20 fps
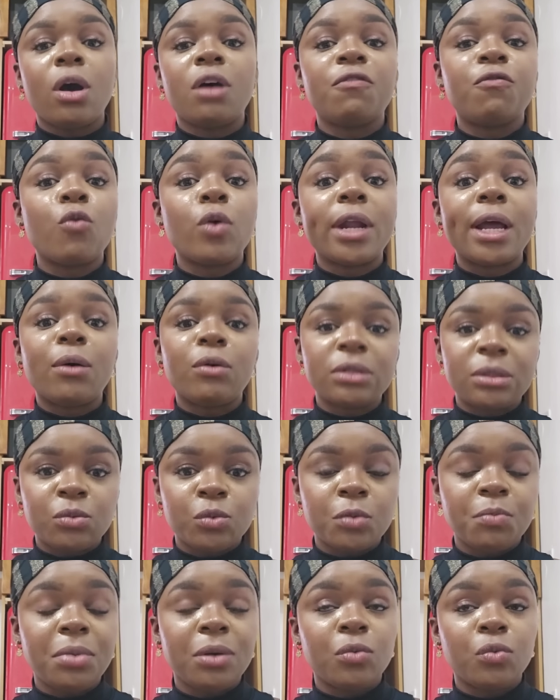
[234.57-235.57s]
of what I was
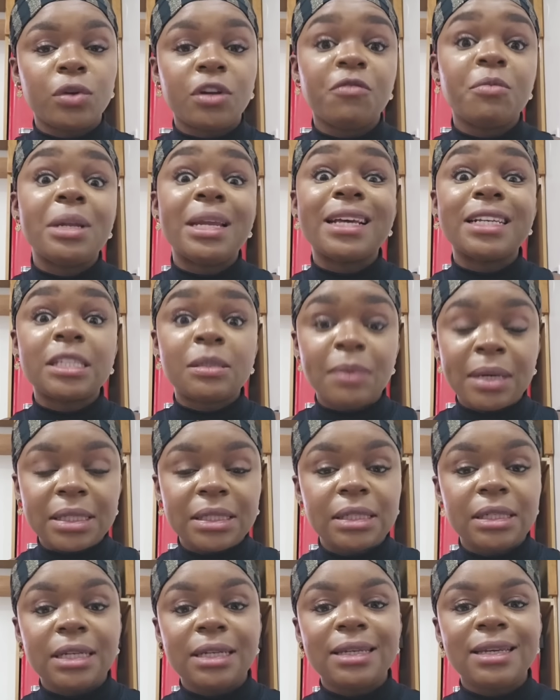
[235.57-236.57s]
would, would have been
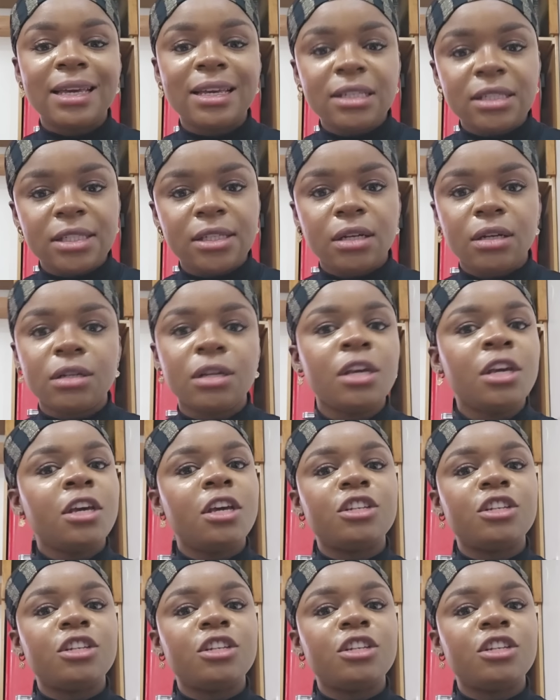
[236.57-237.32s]
expecting in Kingston.